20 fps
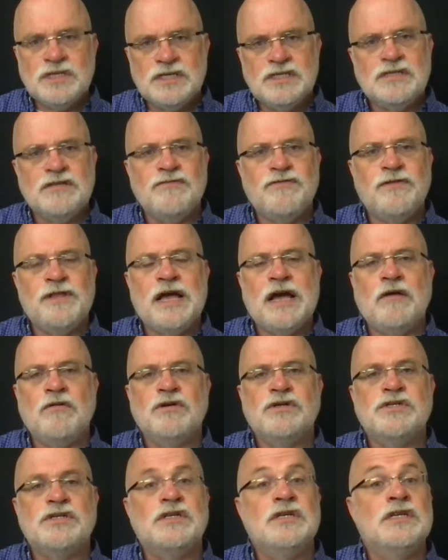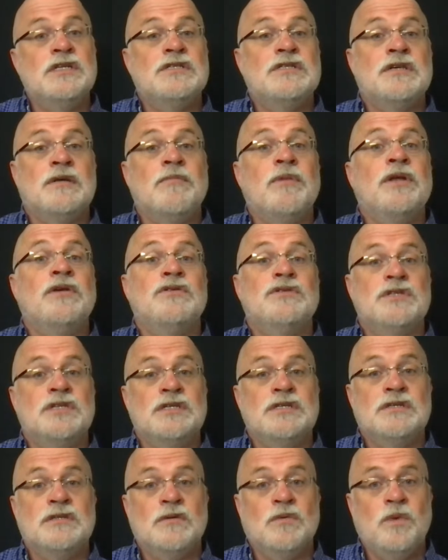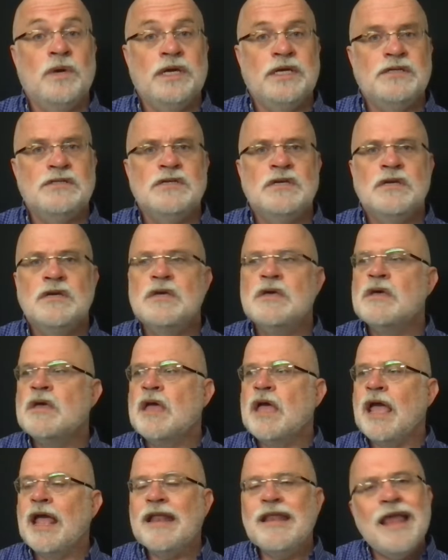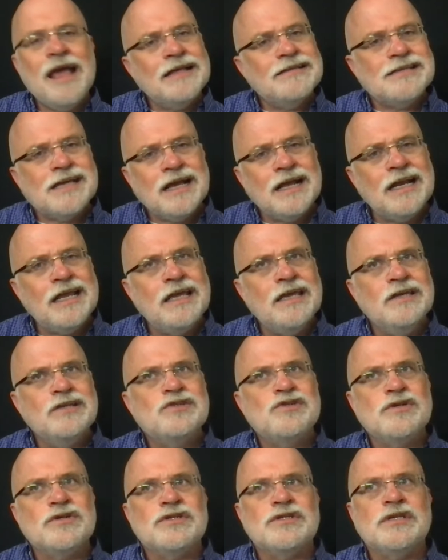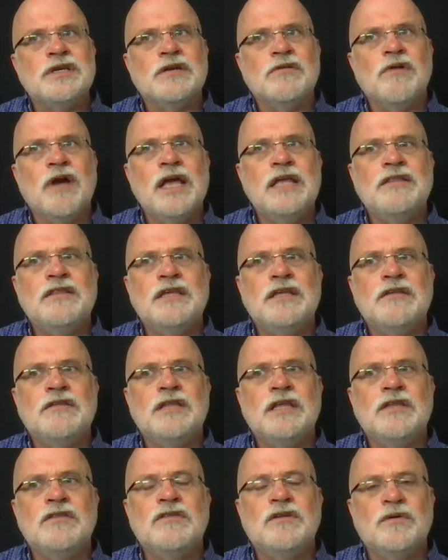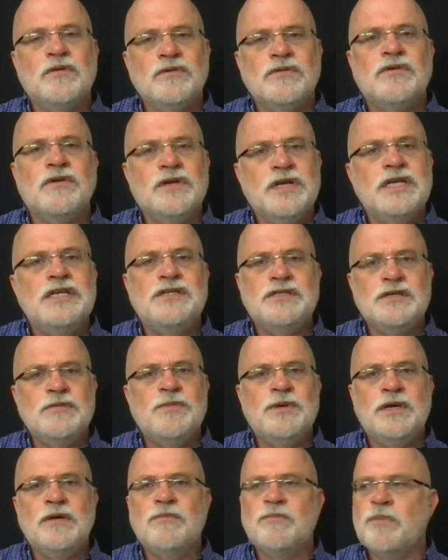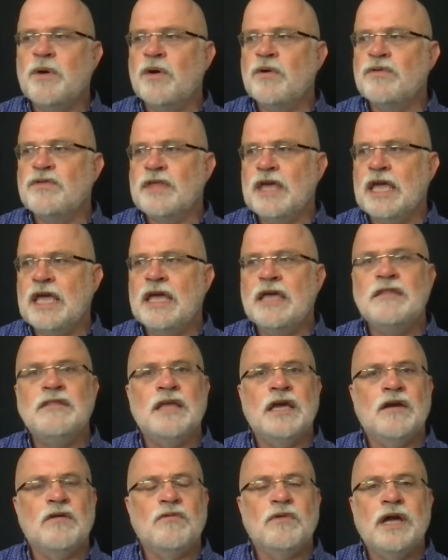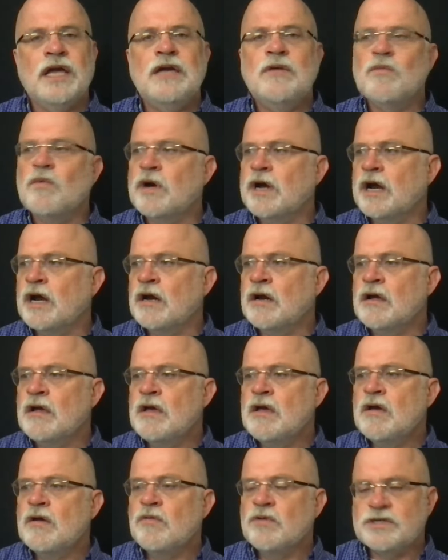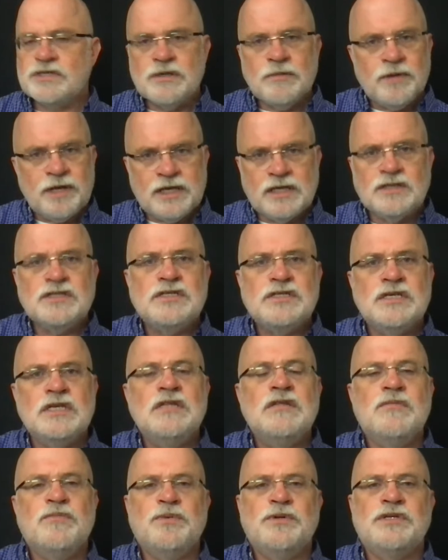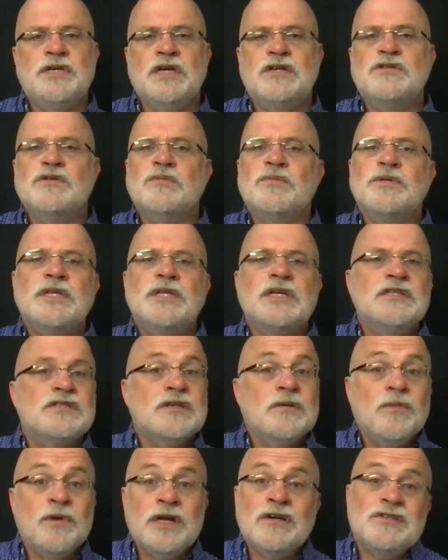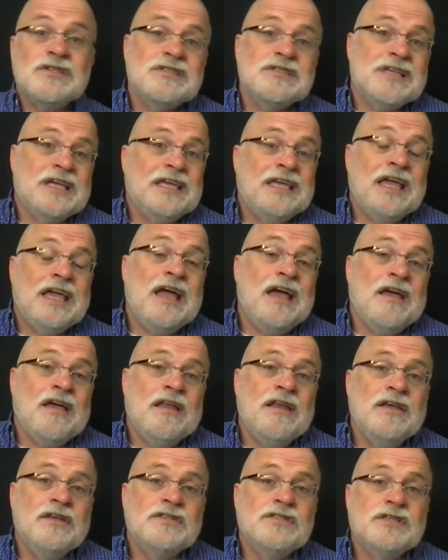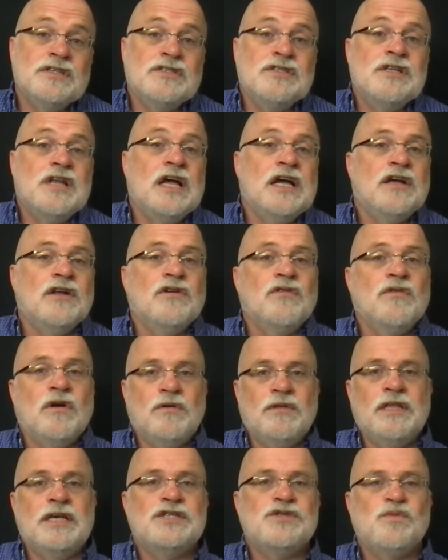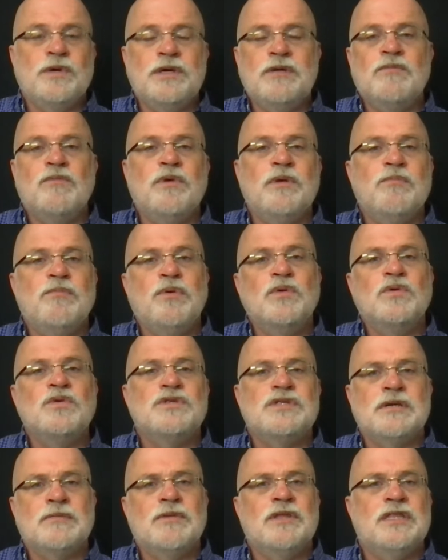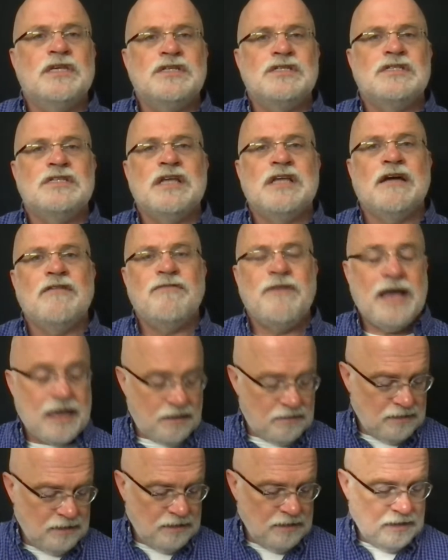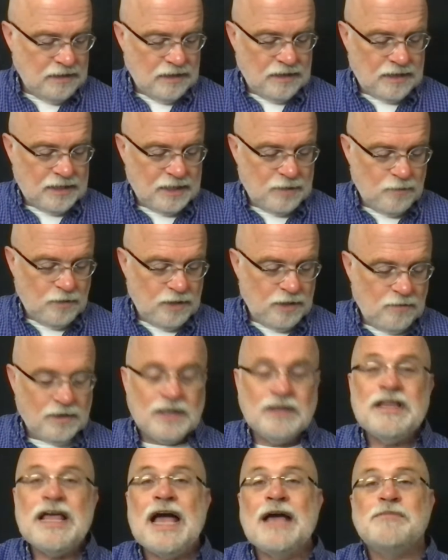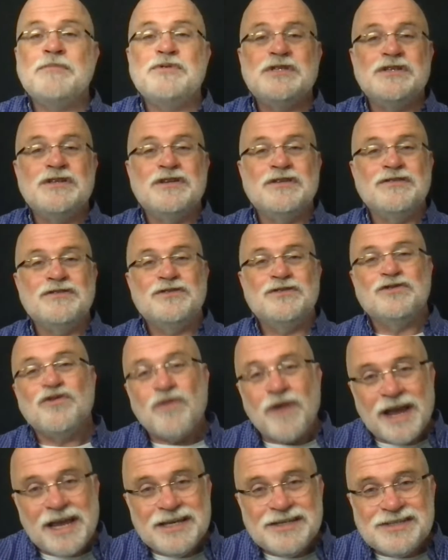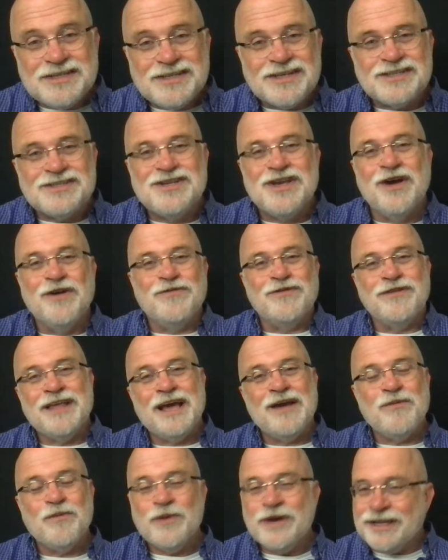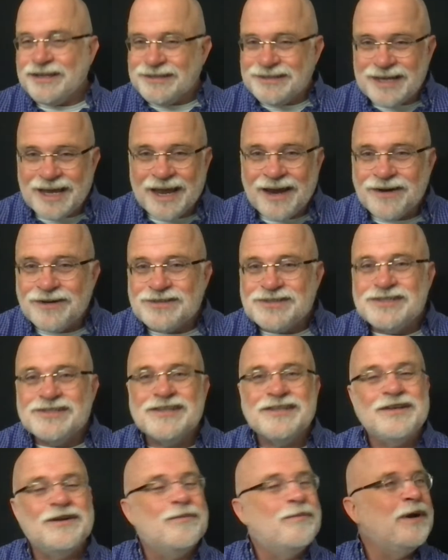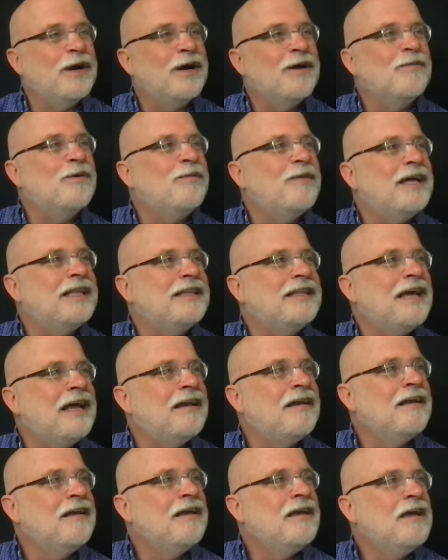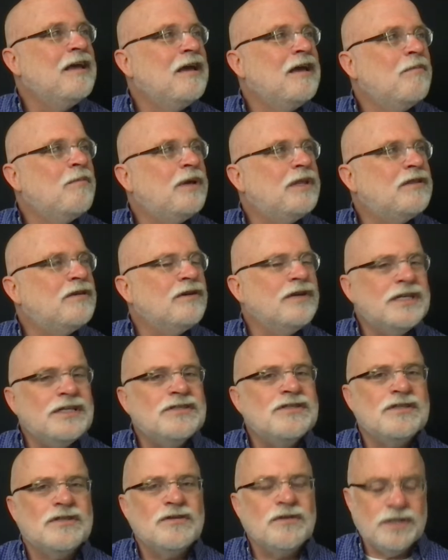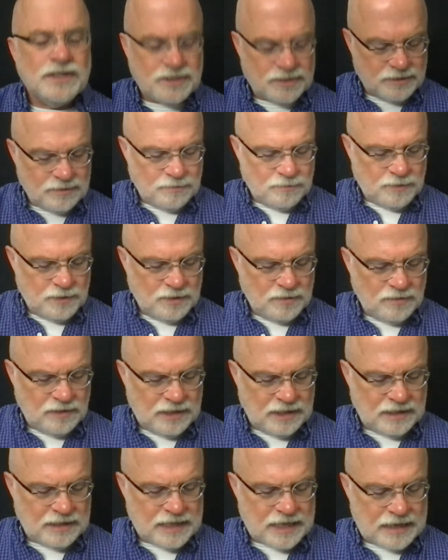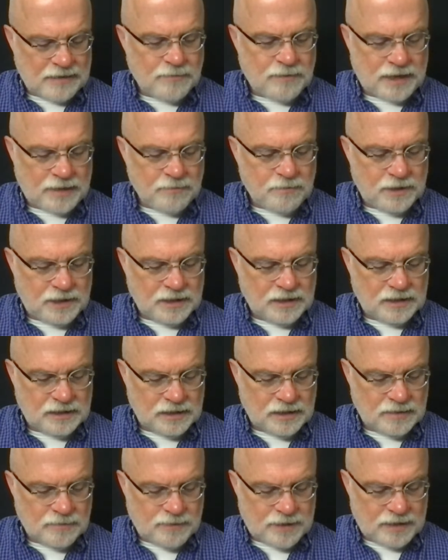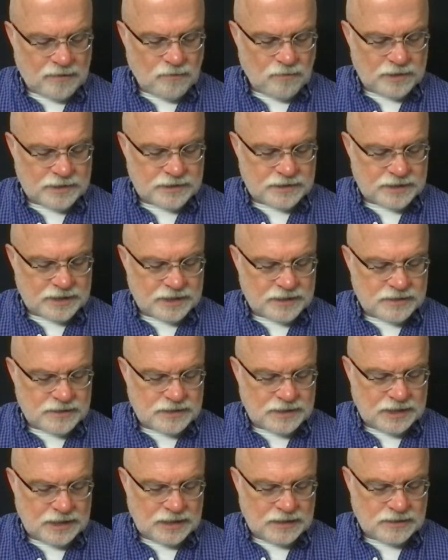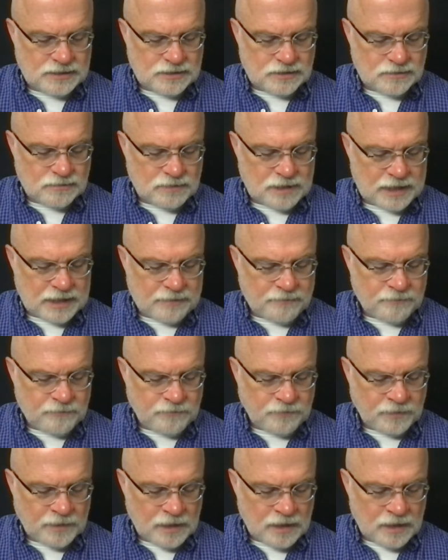sees the flowers and you need somebody who sees the weeds. And that's kind of interesting, right? That there needs to be a both and there, right? Where somebody can see the potential, but then someone else is like, yeah, and it's not going to grow unless we pull some of this stuff out. Again, we don't want to lapse into craziness over that. Wheat and tares is a little parable about that. But there is some beauty in that, about being clear about what does need to